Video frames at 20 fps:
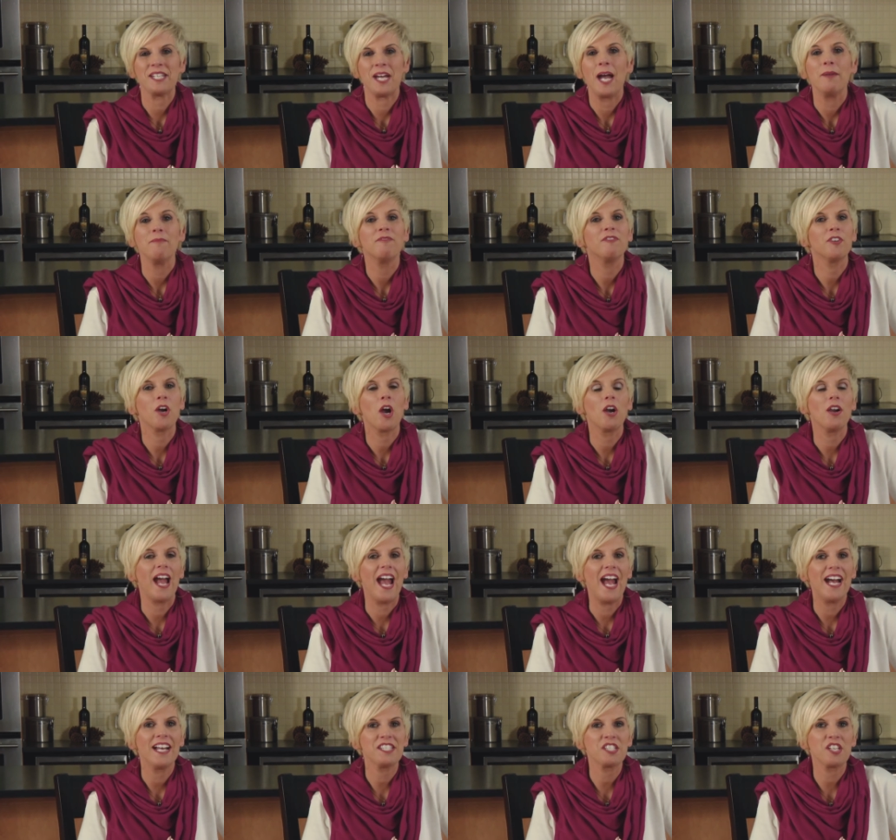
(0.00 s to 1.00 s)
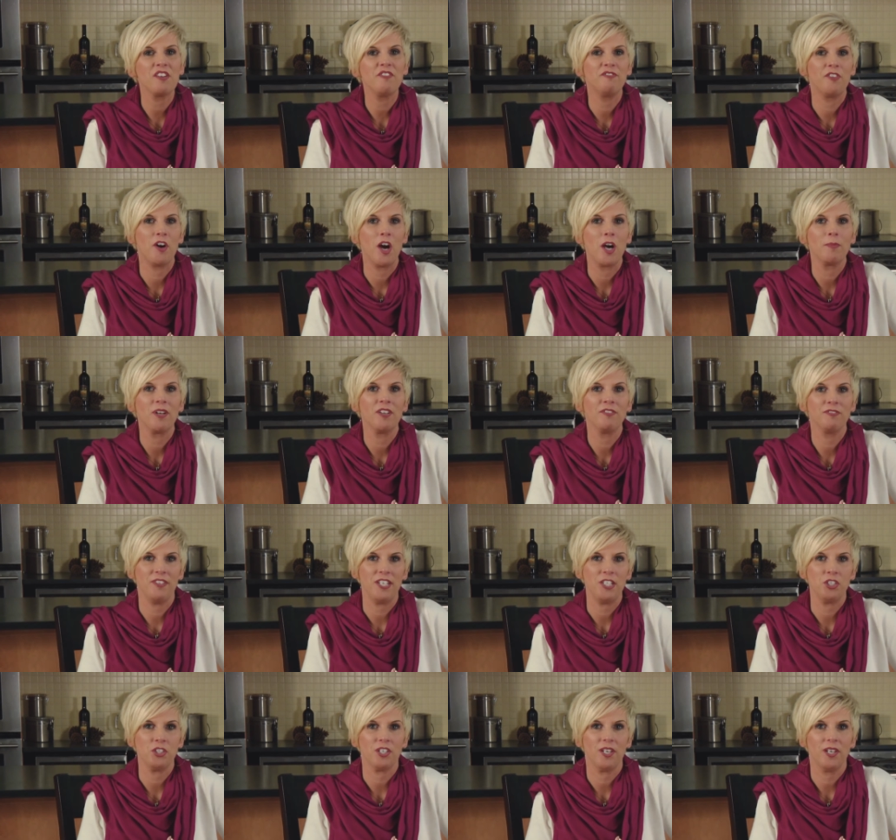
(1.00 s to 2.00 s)
time for our Ask a Farmer
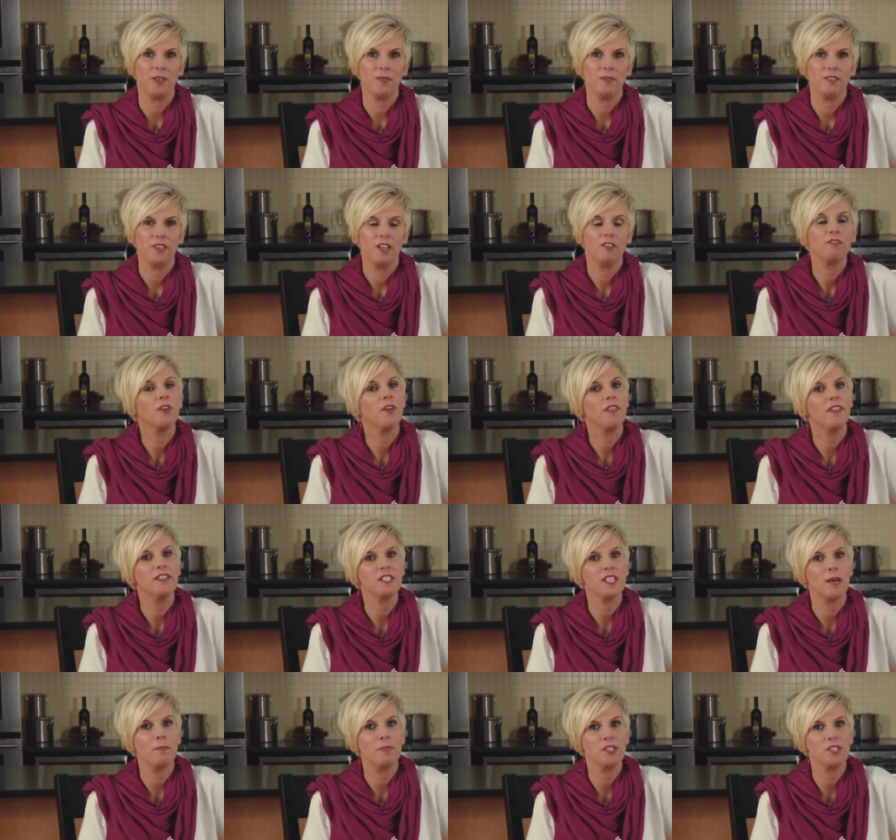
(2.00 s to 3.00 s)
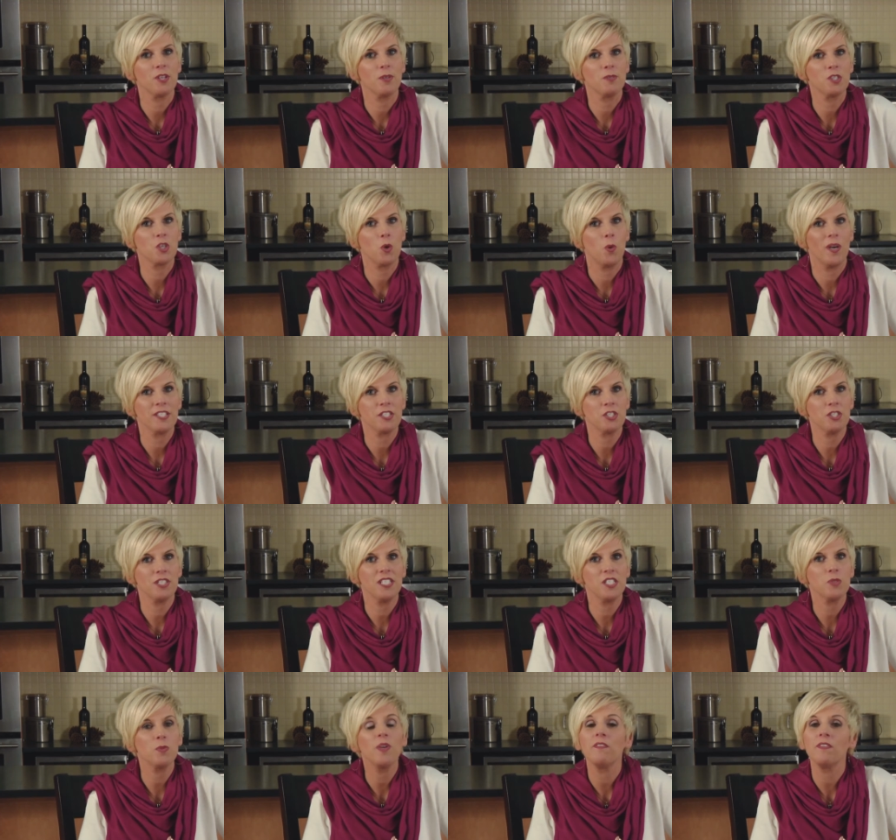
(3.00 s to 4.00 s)
feature. For this episode's
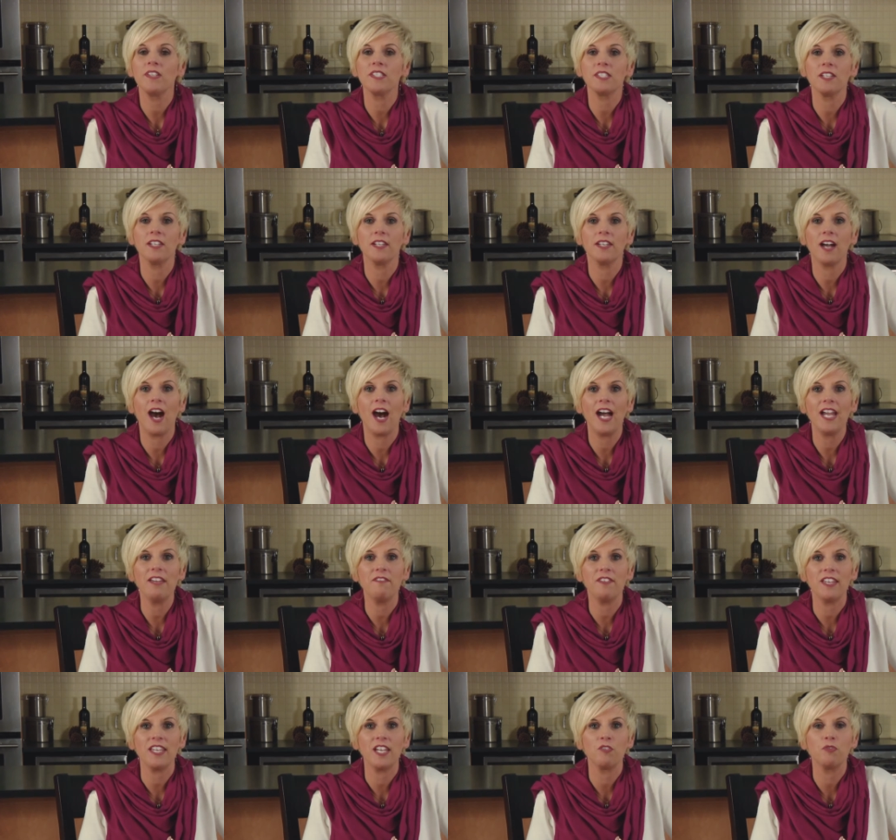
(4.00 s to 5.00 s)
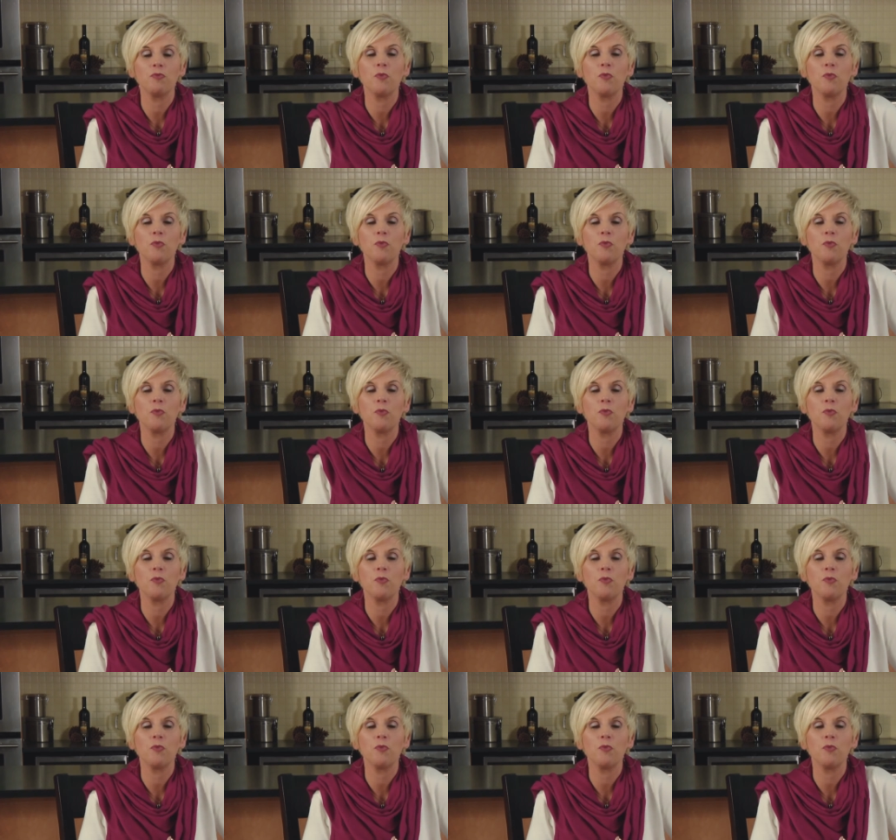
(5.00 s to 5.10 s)
questions, we visited Hy-Vee at